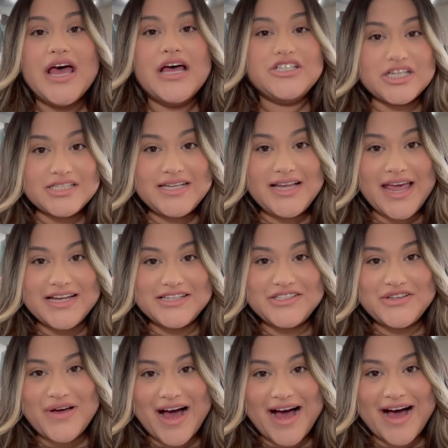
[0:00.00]
just in case
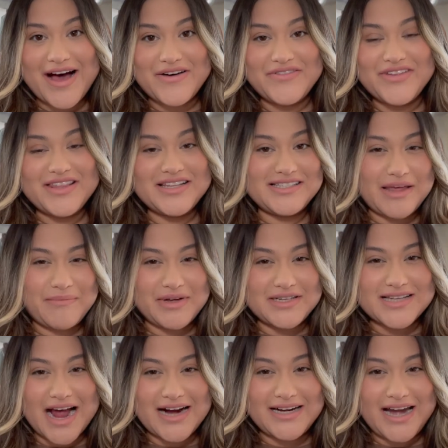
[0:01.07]
you have the same
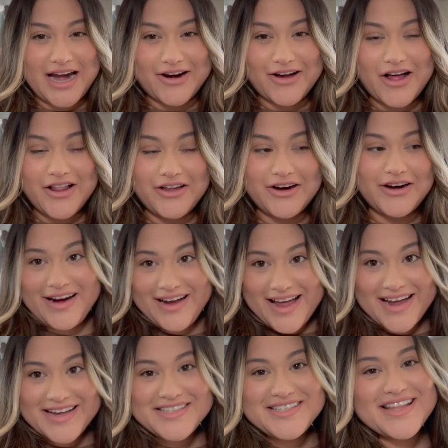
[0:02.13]
exact hair color. Alright
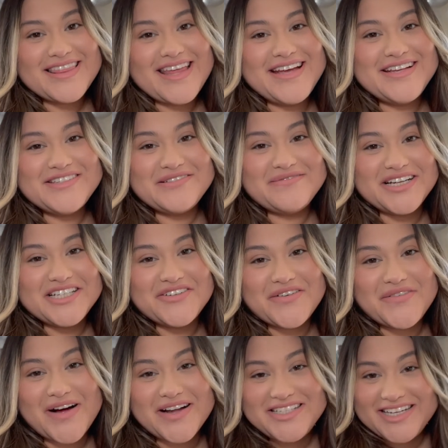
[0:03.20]
guys, thanks so much for
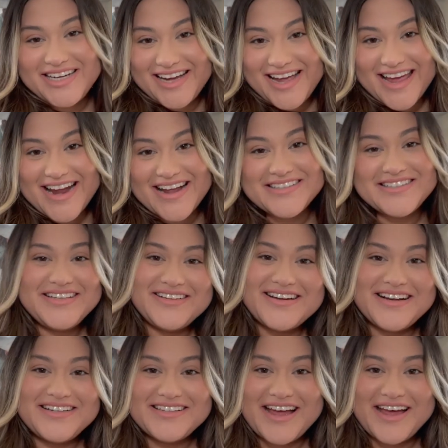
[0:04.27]
watching, and I'll see you
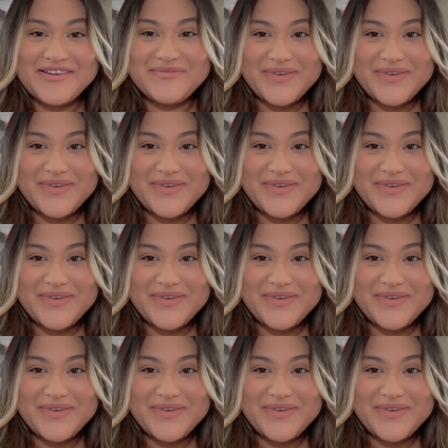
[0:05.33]
next time.